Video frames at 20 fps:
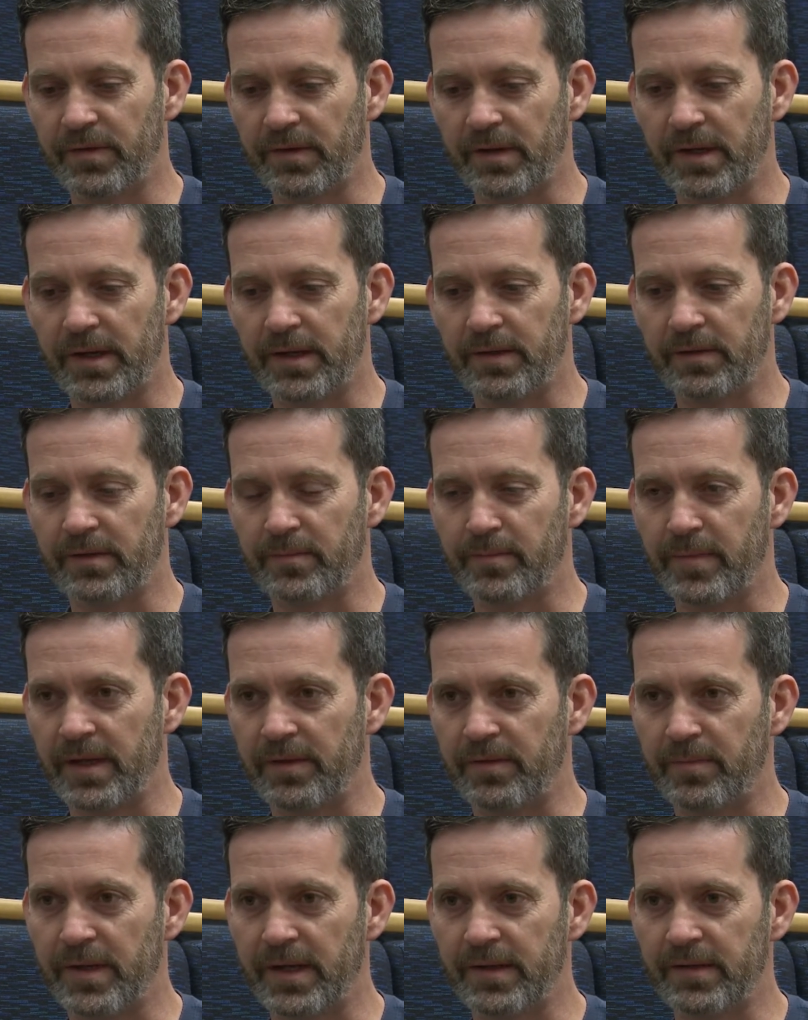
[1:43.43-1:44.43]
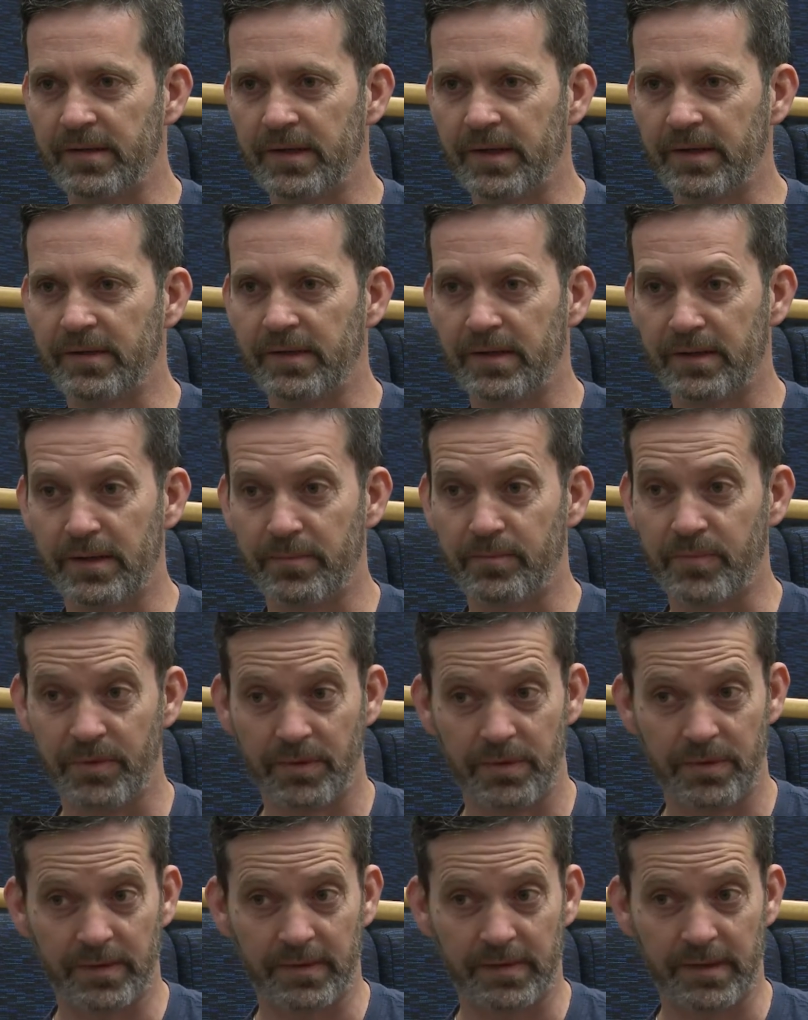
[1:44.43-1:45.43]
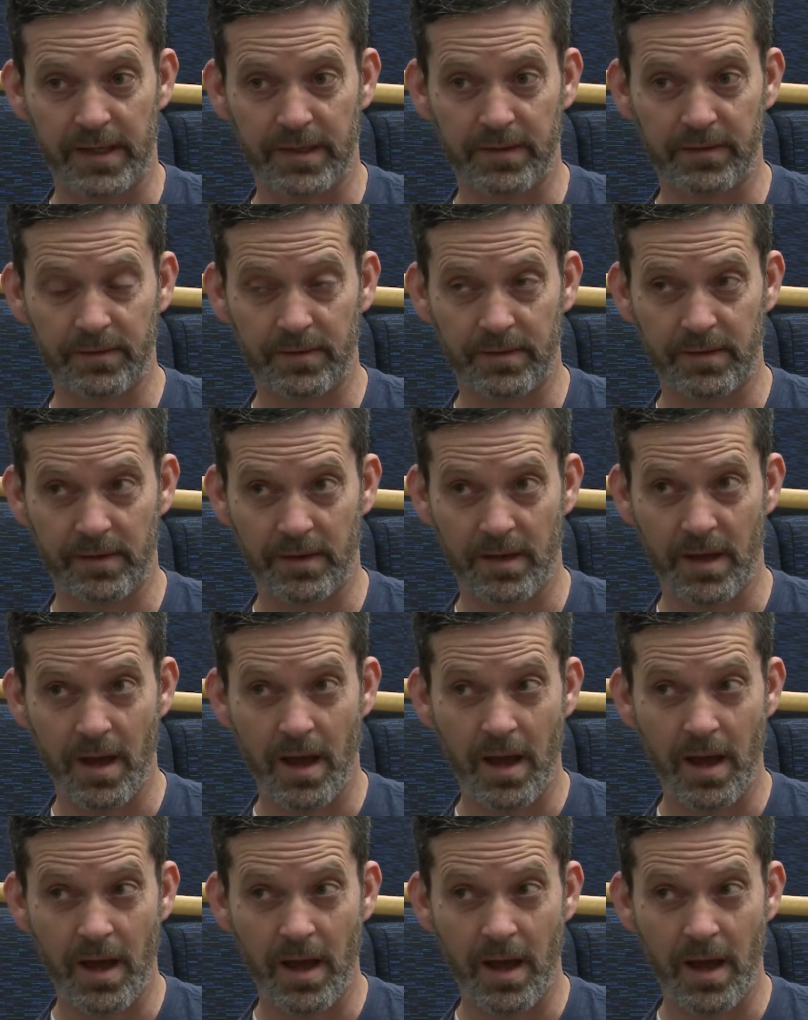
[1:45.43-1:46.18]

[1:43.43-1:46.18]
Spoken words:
science and mathematics in a broad sense that